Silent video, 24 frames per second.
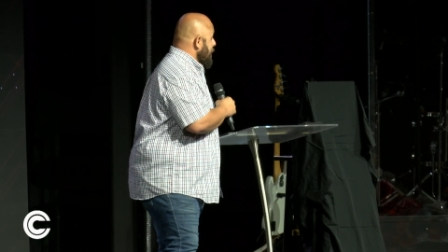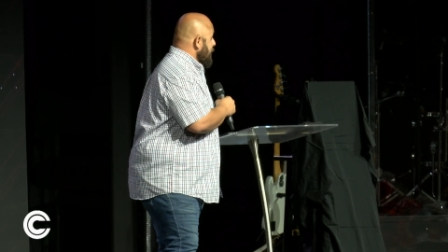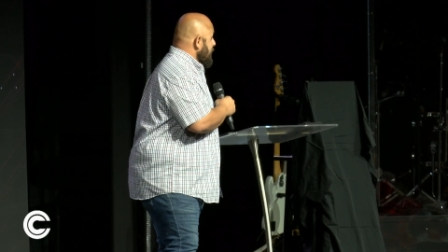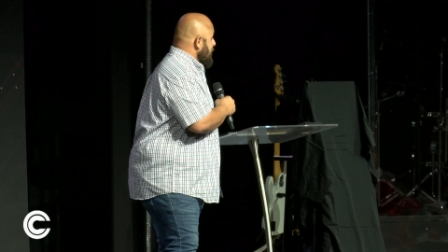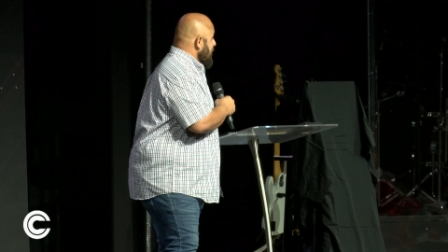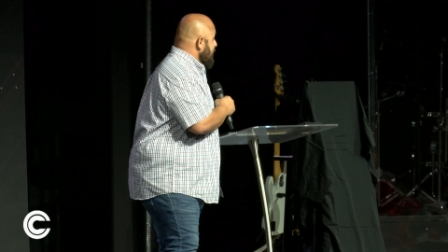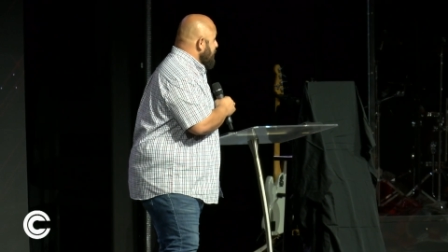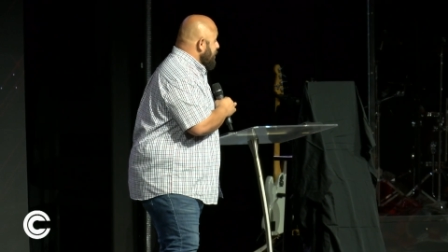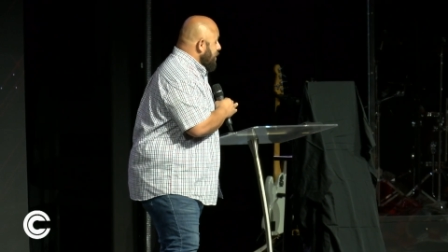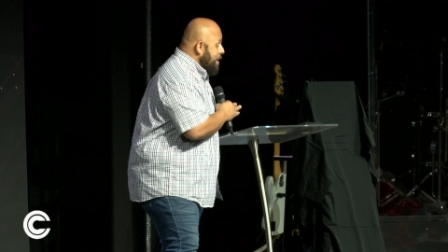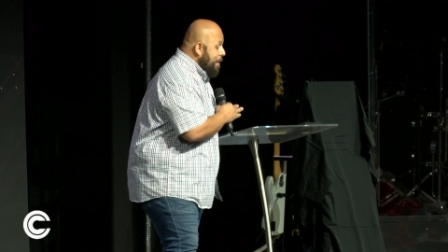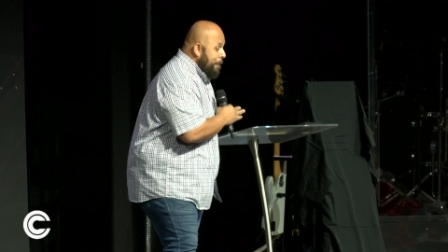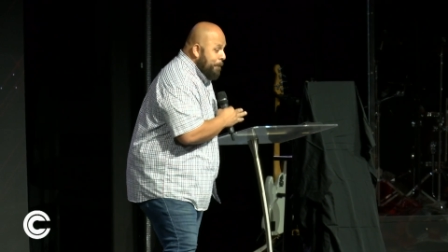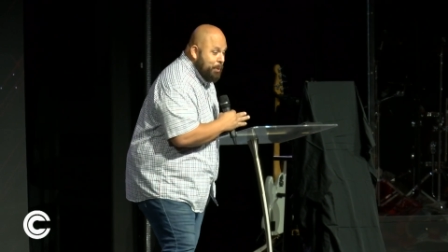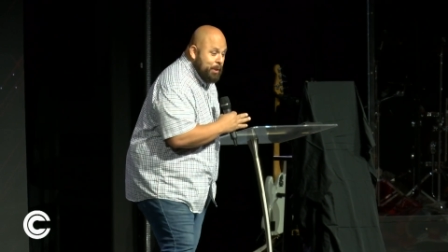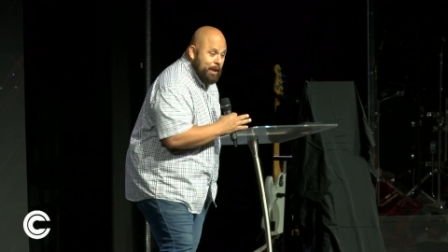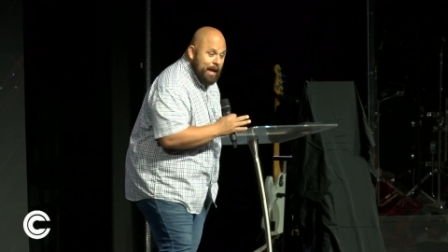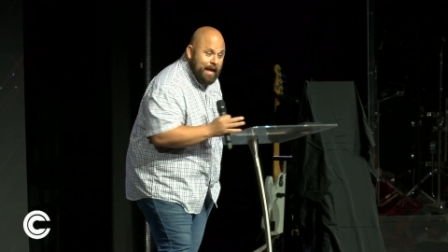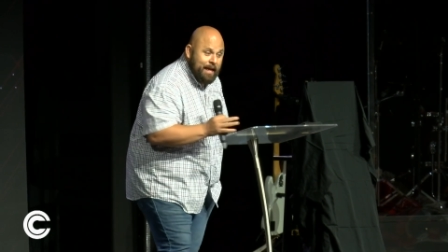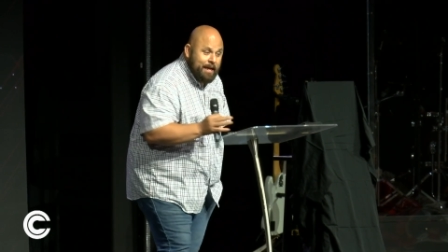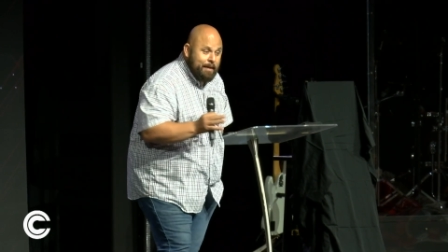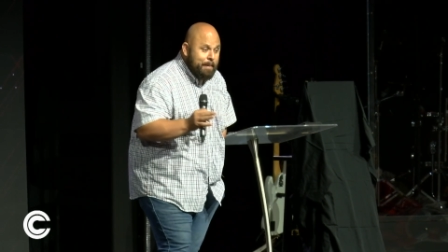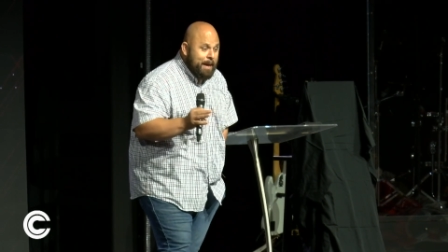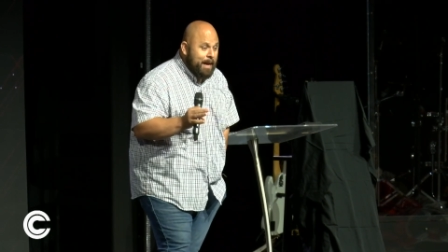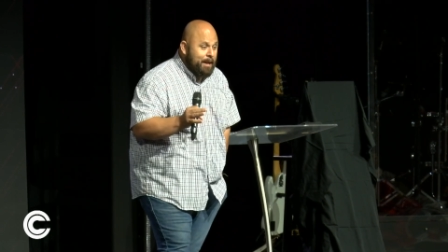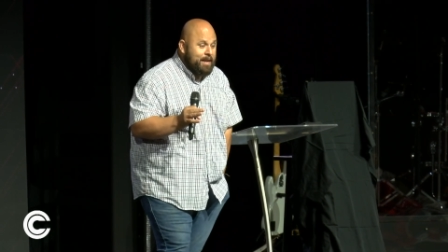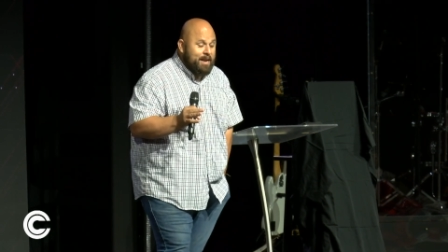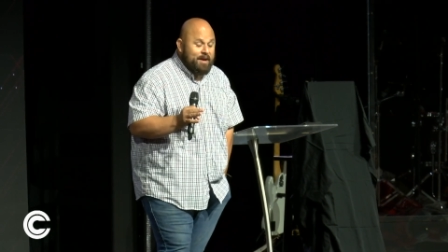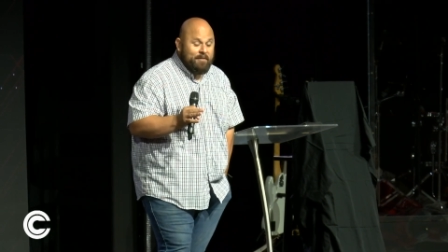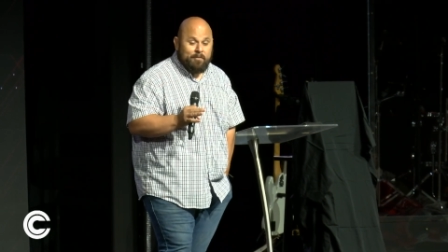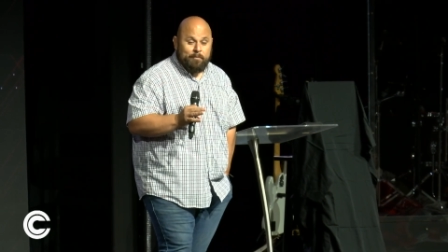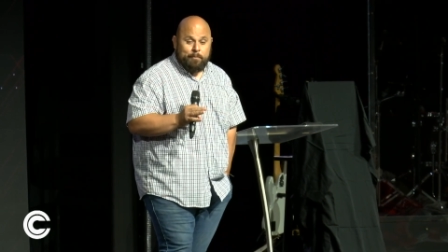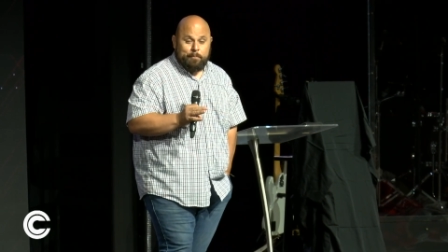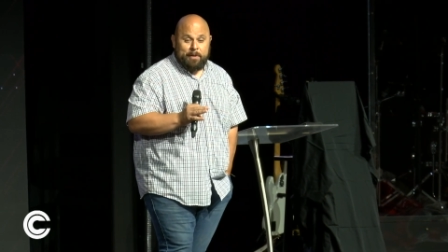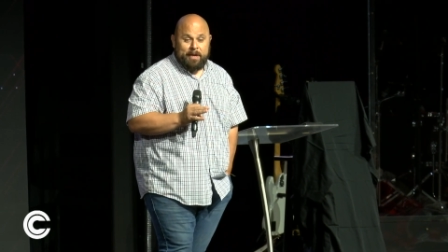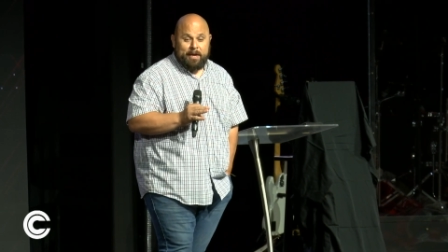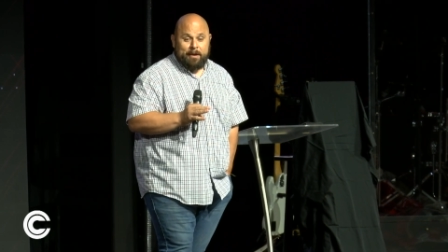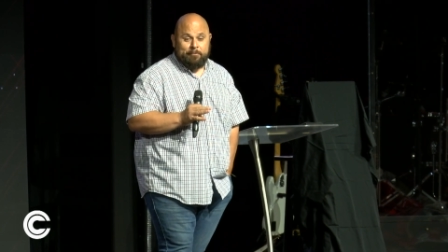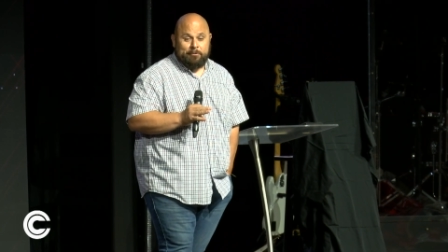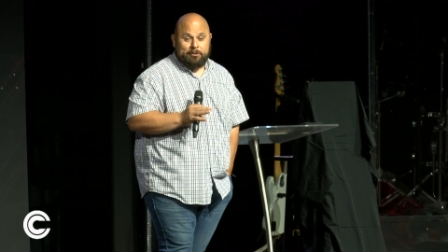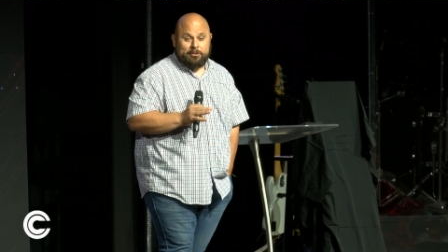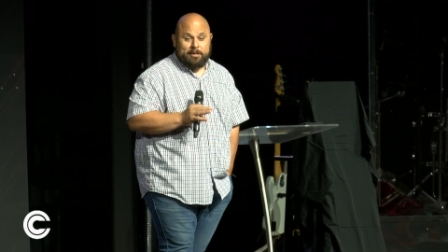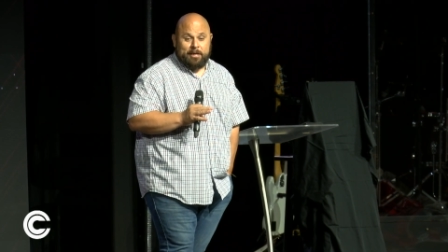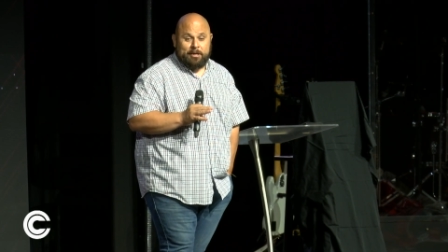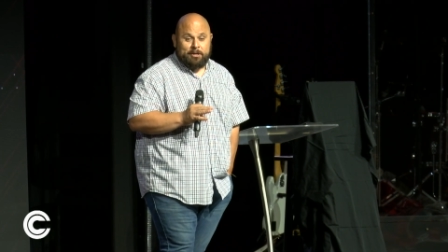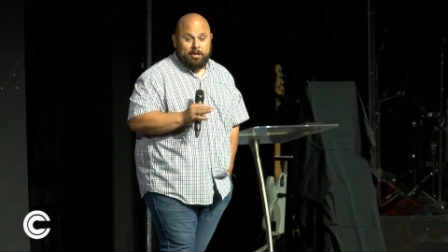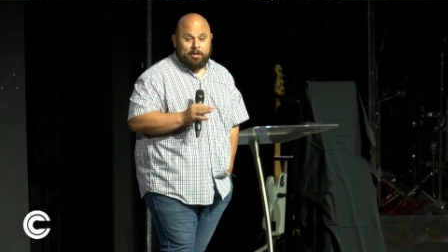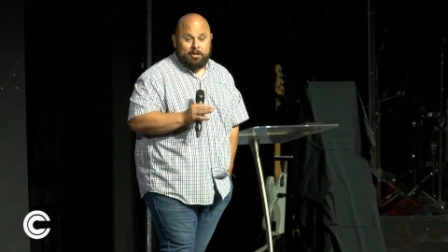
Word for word: Never complained about never being able to.